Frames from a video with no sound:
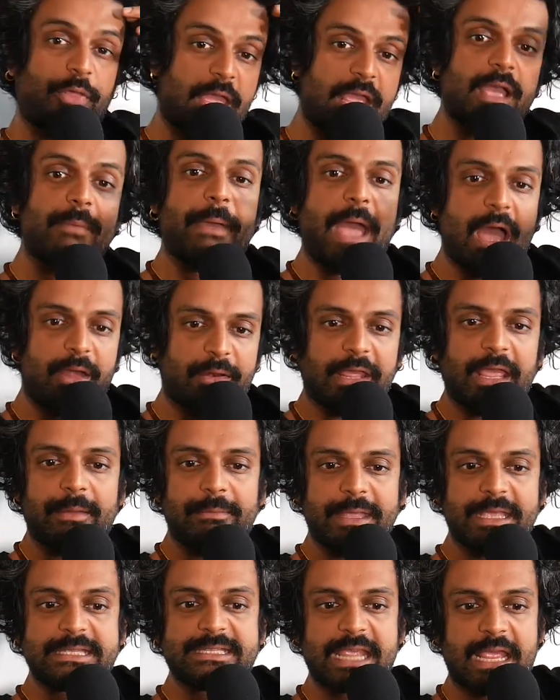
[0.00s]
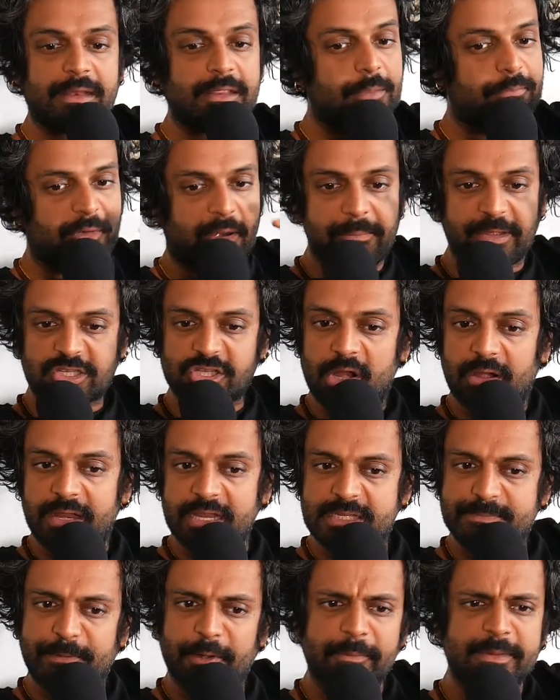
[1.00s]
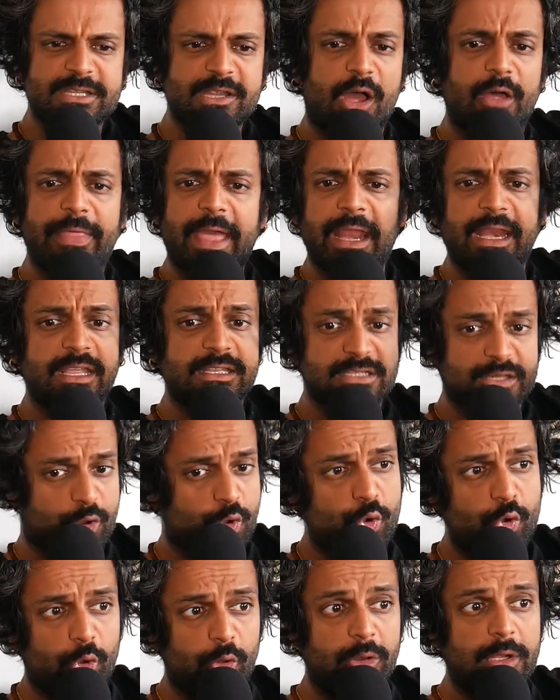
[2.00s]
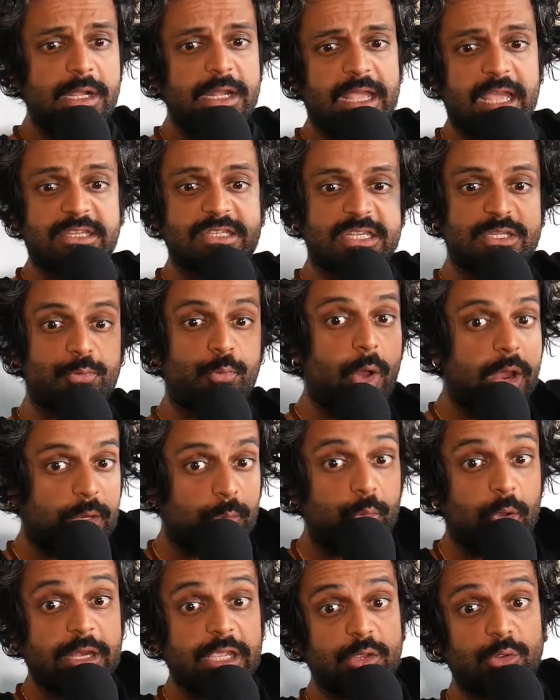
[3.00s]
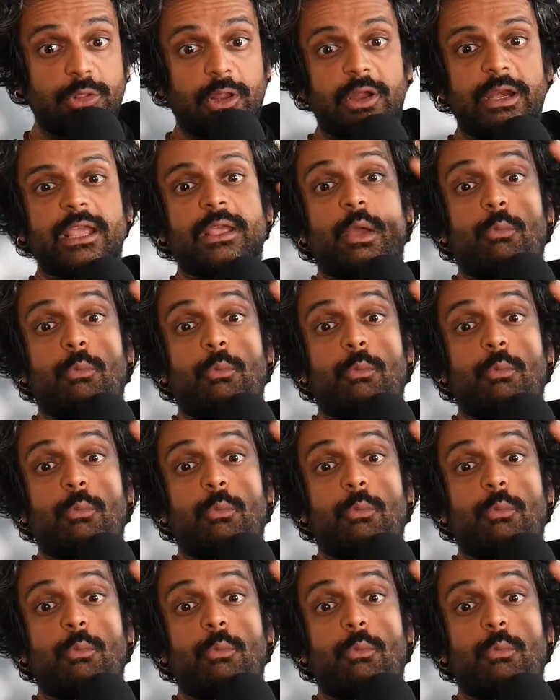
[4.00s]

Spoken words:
thing about him is that the brahmachari experiments, all that, it's cool. It's just what are you learning?